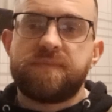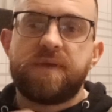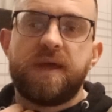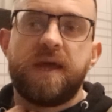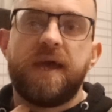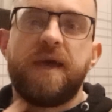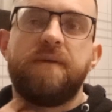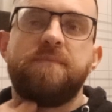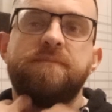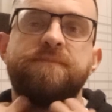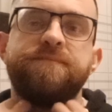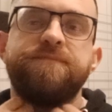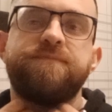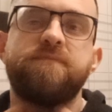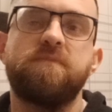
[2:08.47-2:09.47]

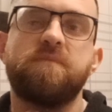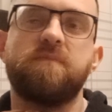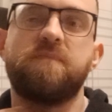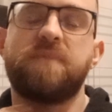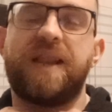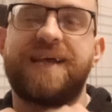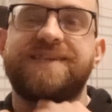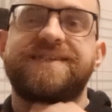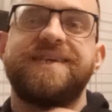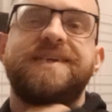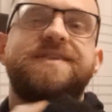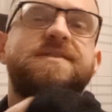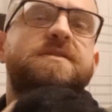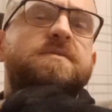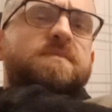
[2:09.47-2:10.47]
Last
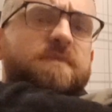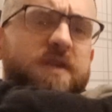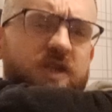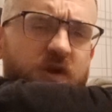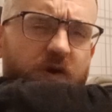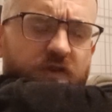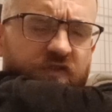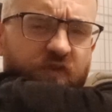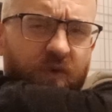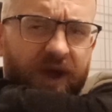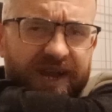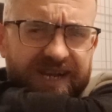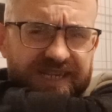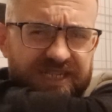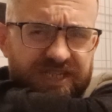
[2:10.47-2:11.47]
season, he also
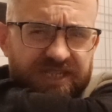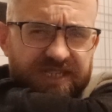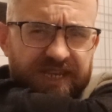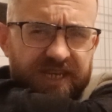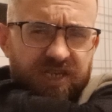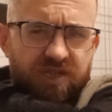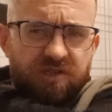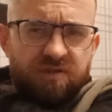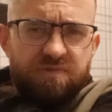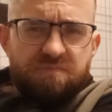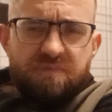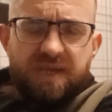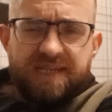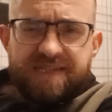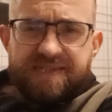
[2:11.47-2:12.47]
had a stint
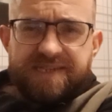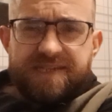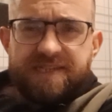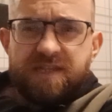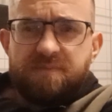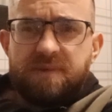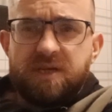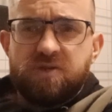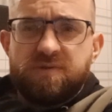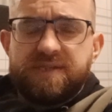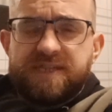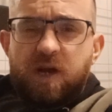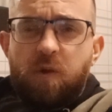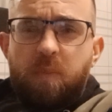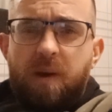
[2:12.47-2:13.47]
as assistant manager in
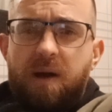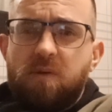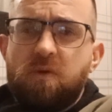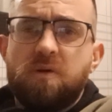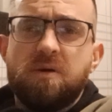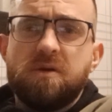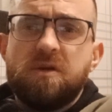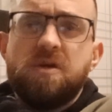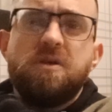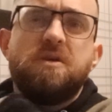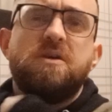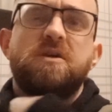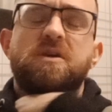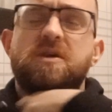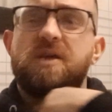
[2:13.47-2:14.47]
Sao Paulo
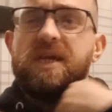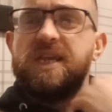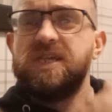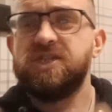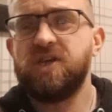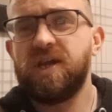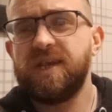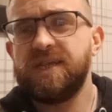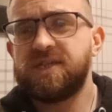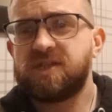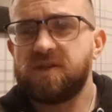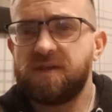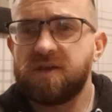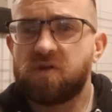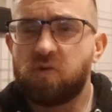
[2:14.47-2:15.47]
in his early
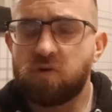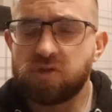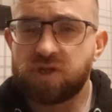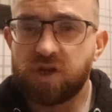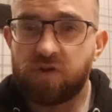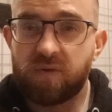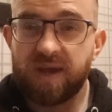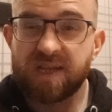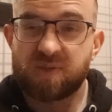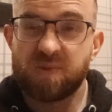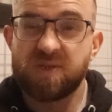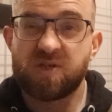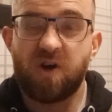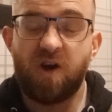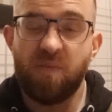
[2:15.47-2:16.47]
coaching career, so
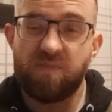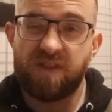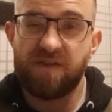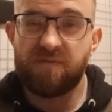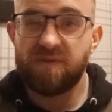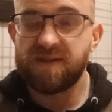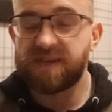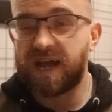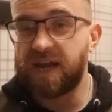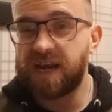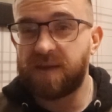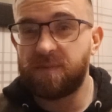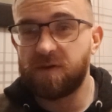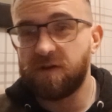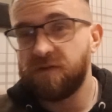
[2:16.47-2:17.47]
he's got a different
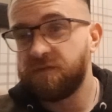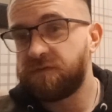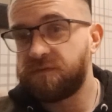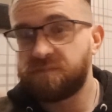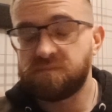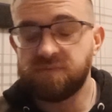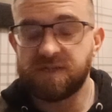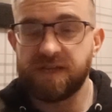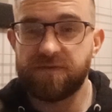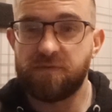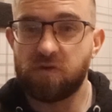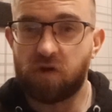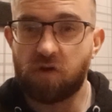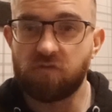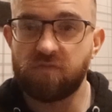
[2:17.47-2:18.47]
dynamic of
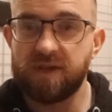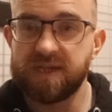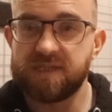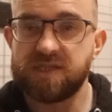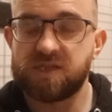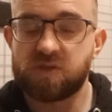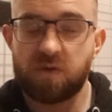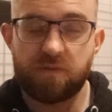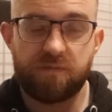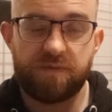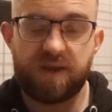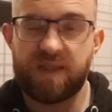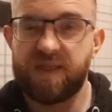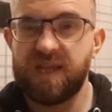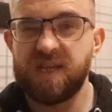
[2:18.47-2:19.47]
different countries and stuff,
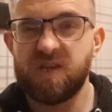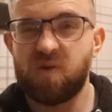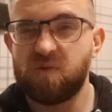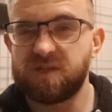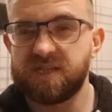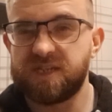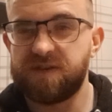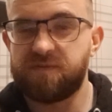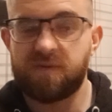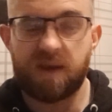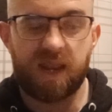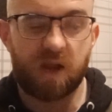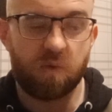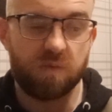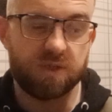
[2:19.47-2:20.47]
and I think he knows a different
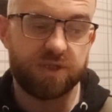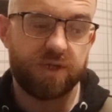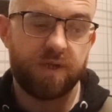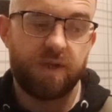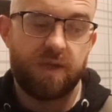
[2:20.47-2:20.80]
language.